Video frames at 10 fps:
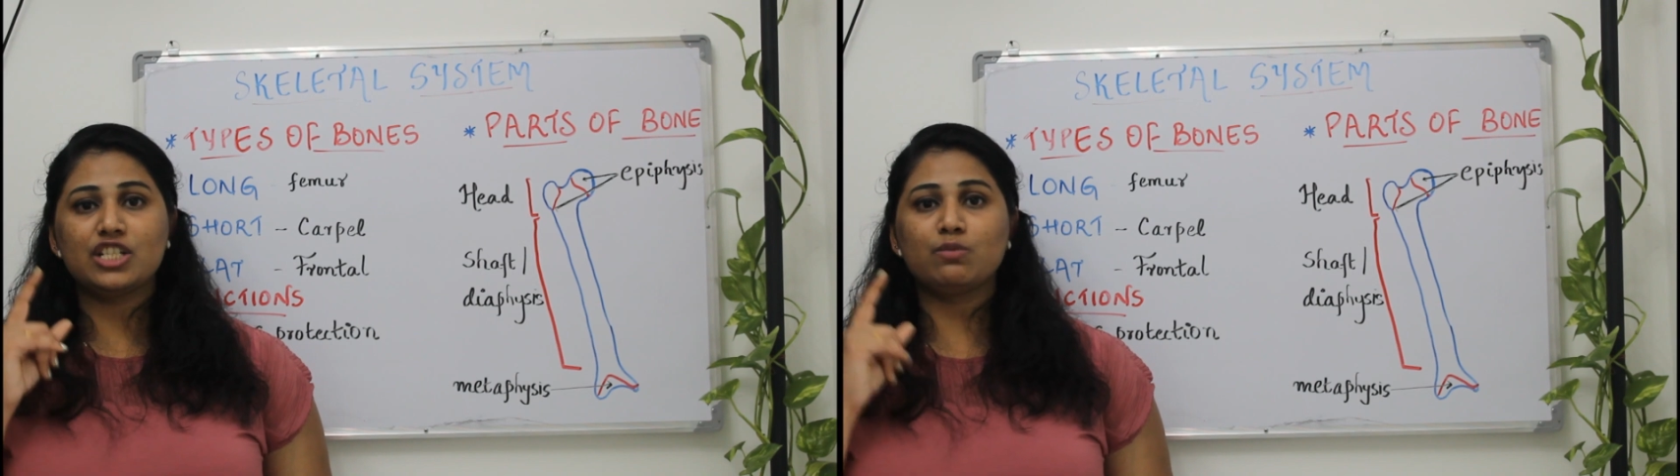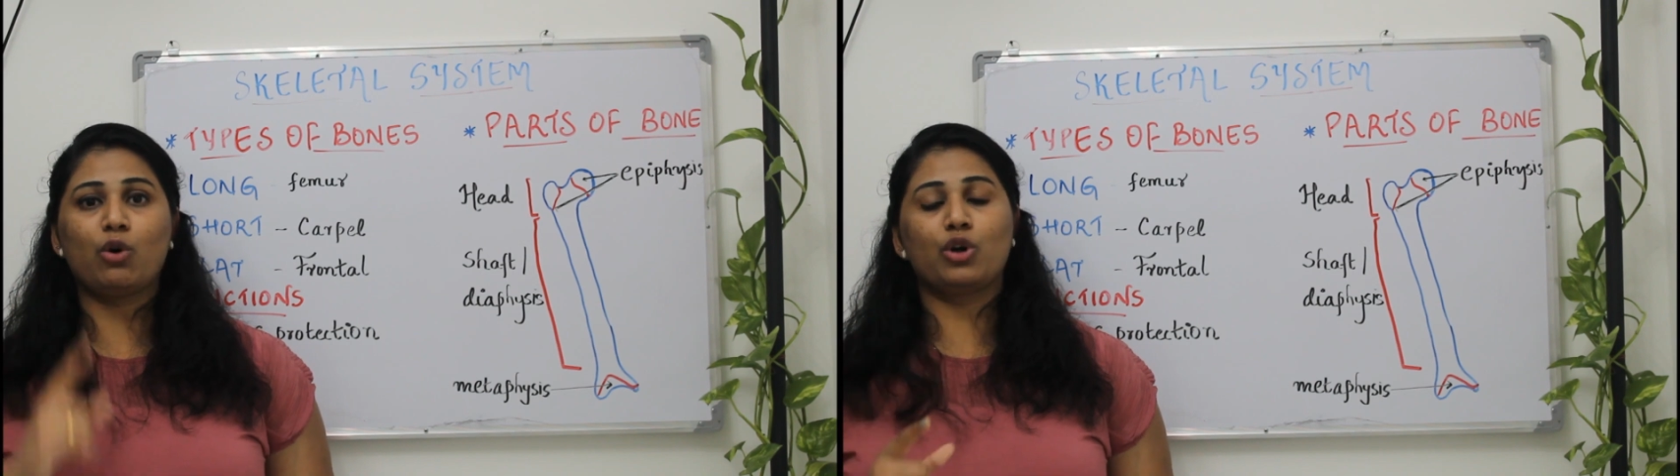
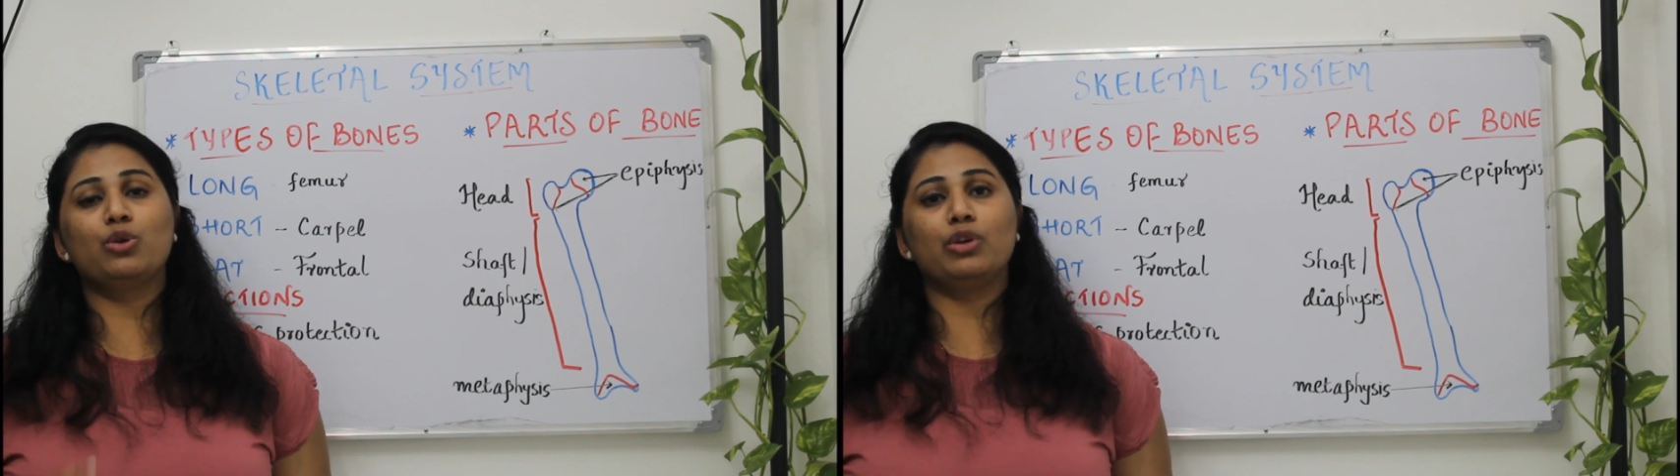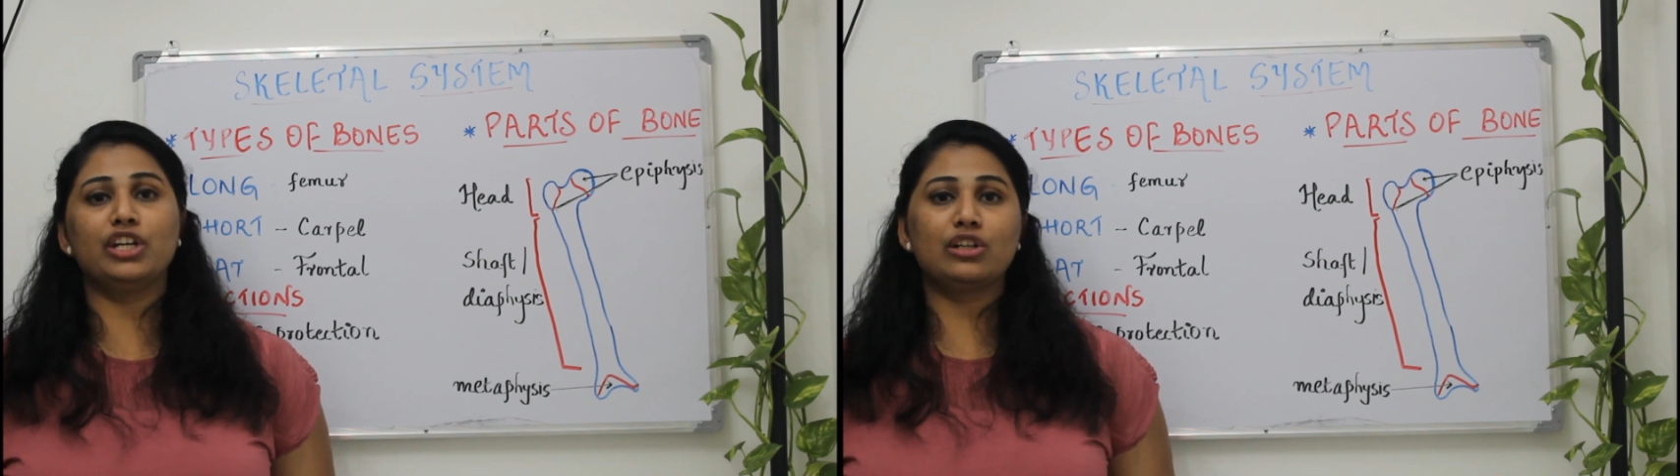just want
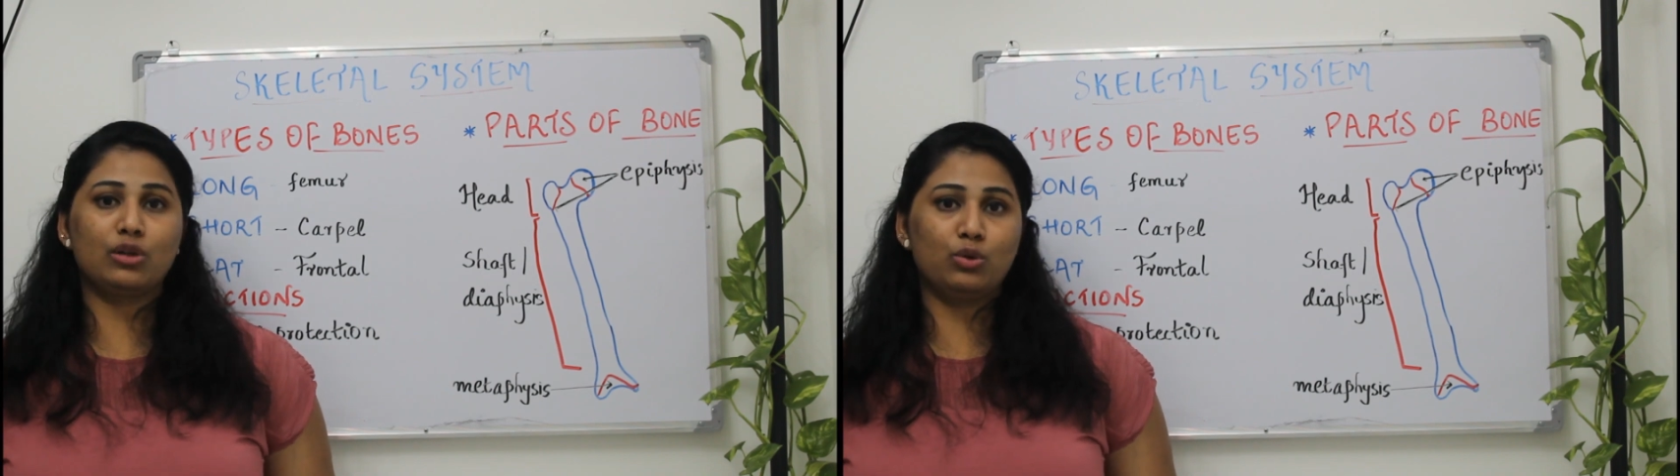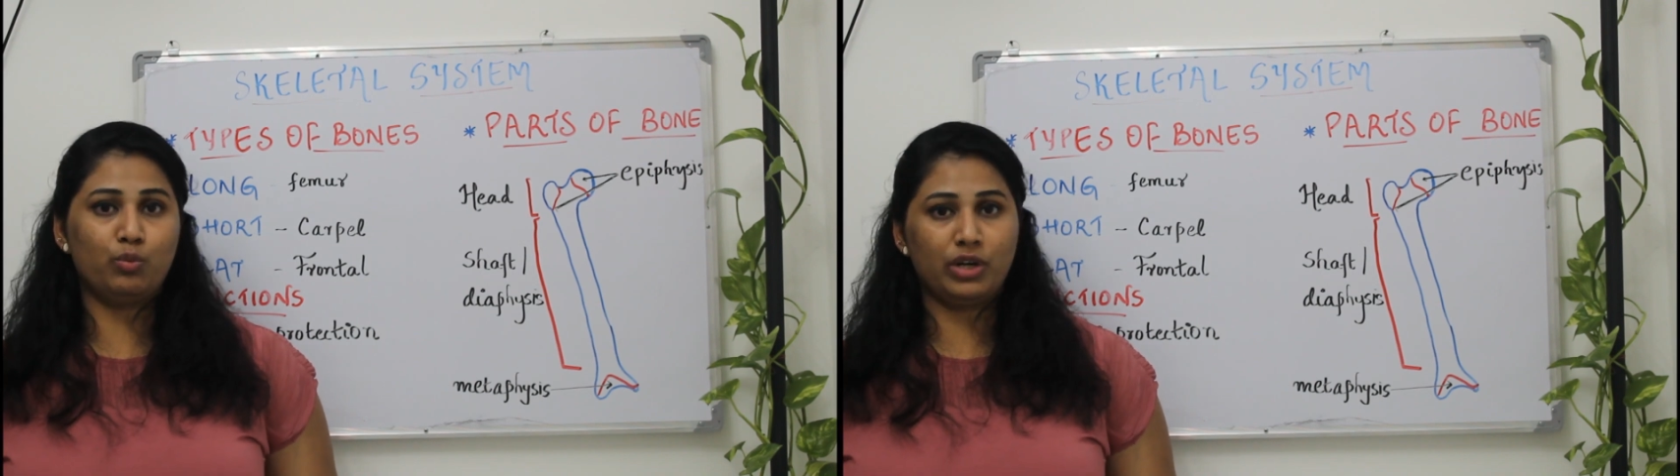to
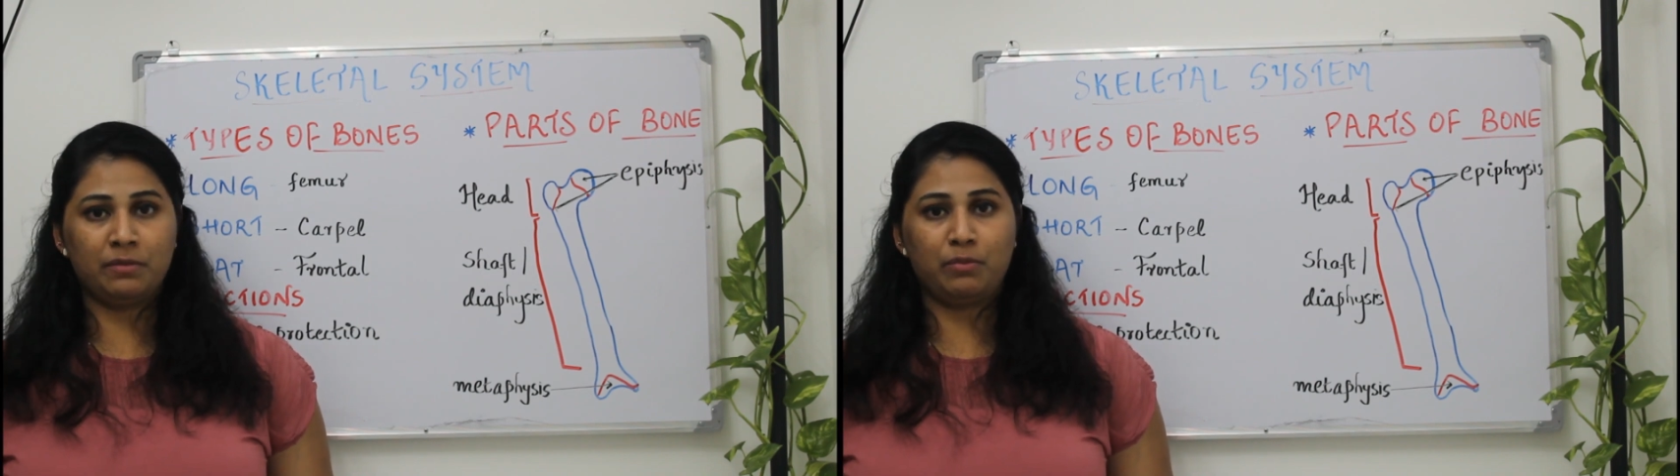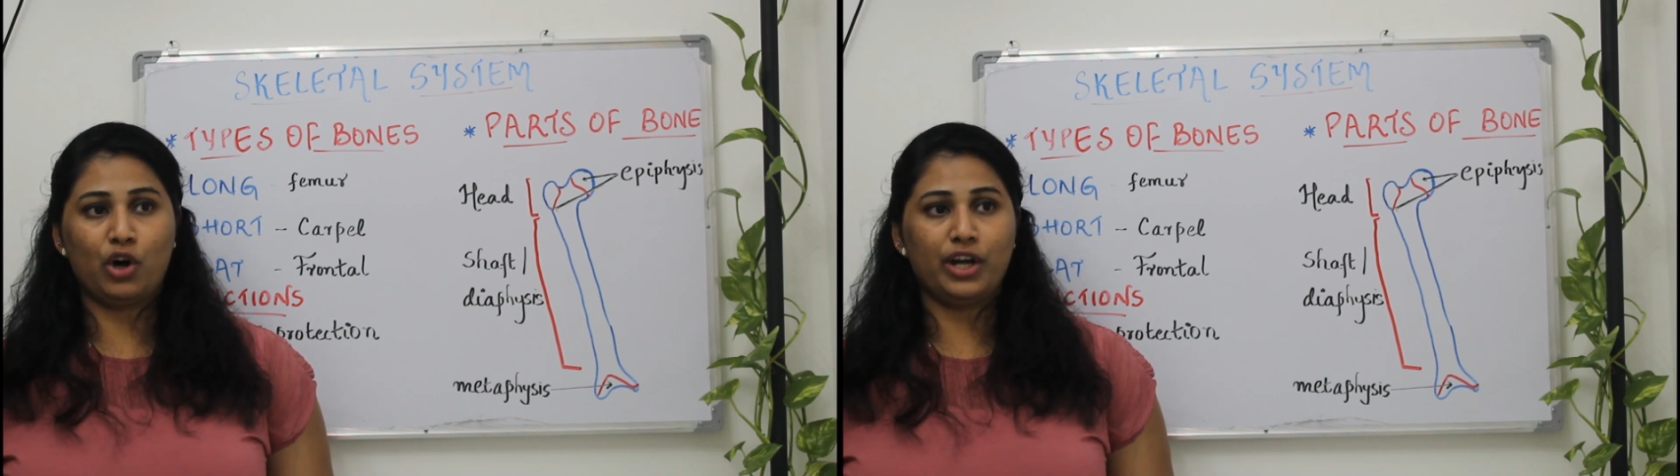include
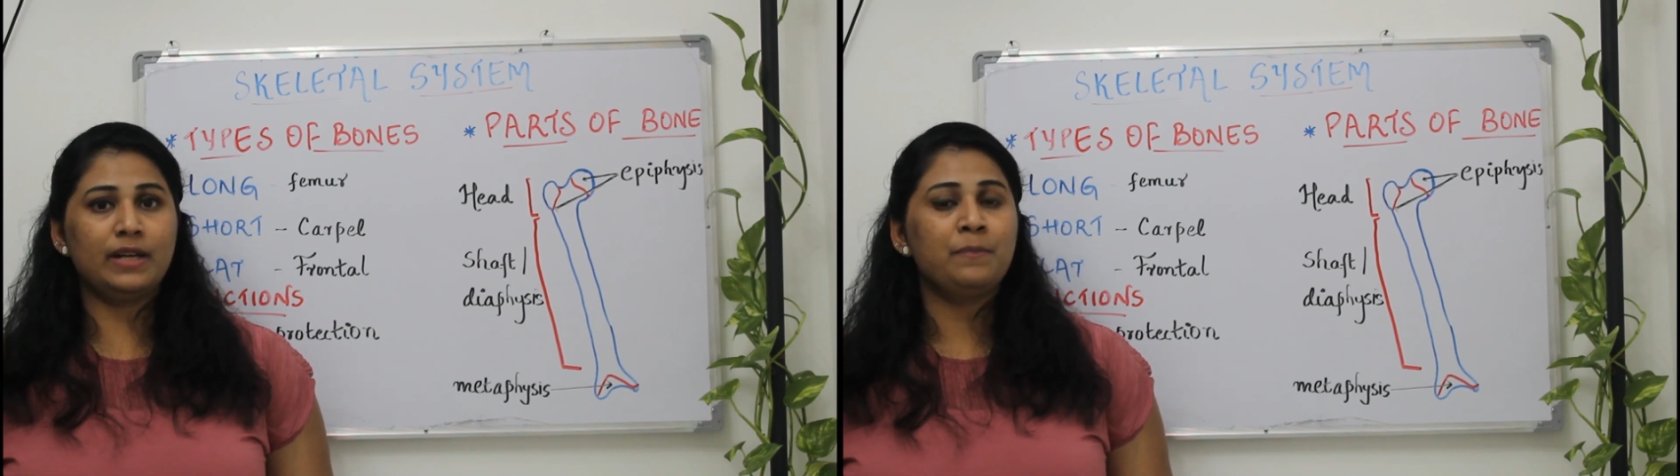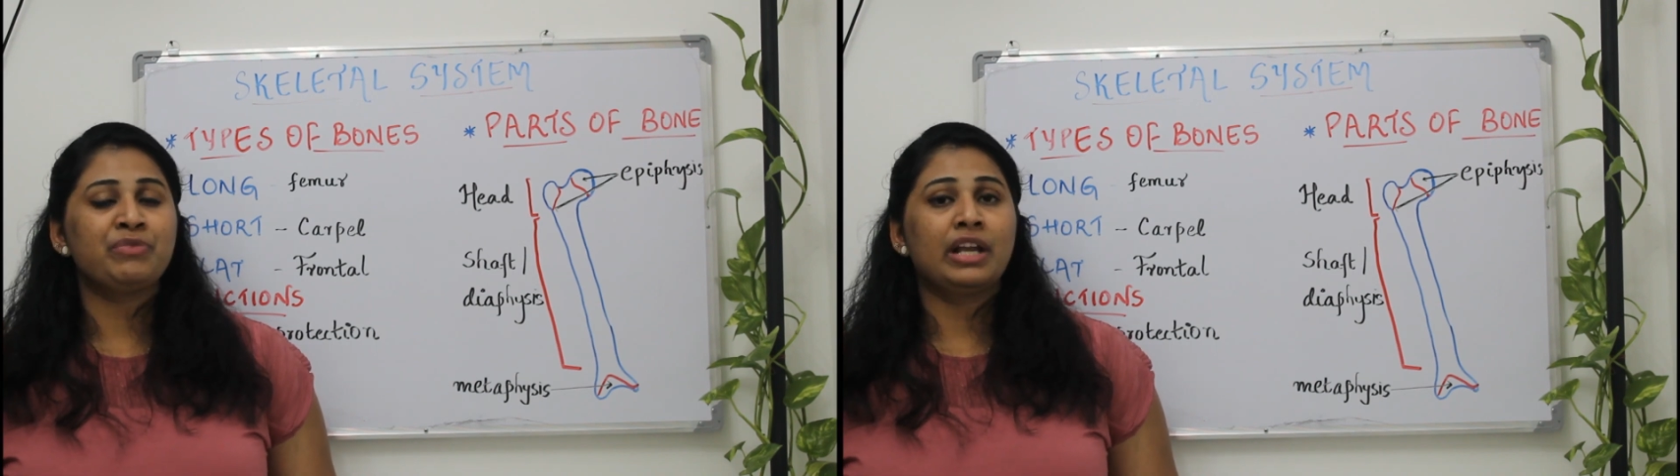one
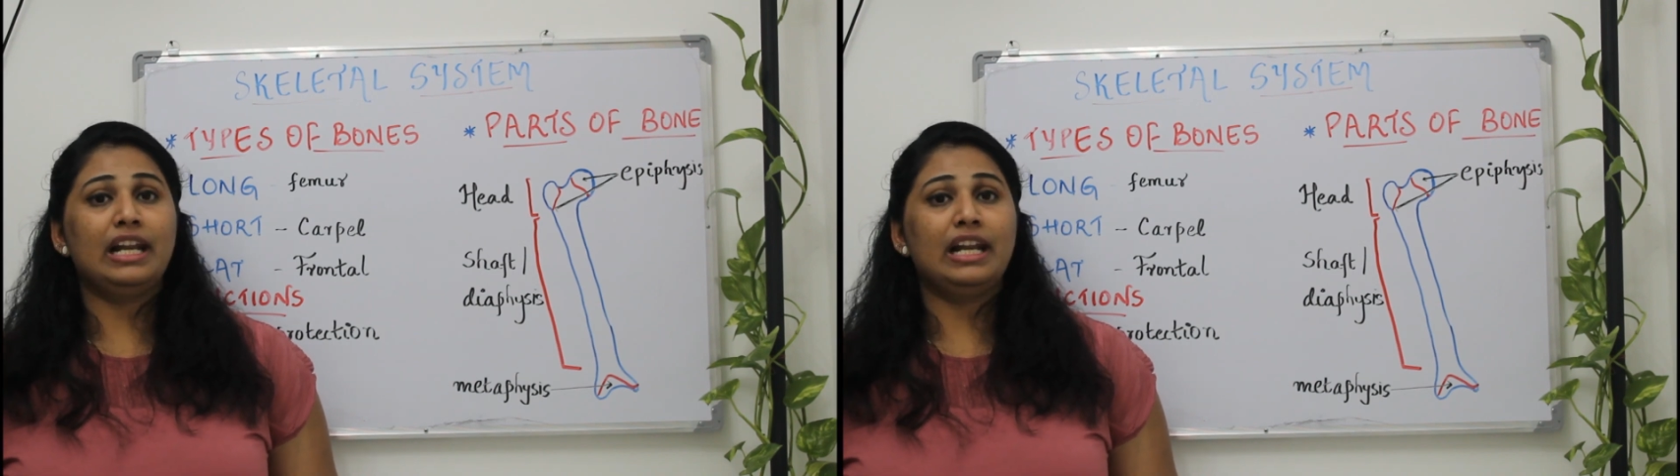point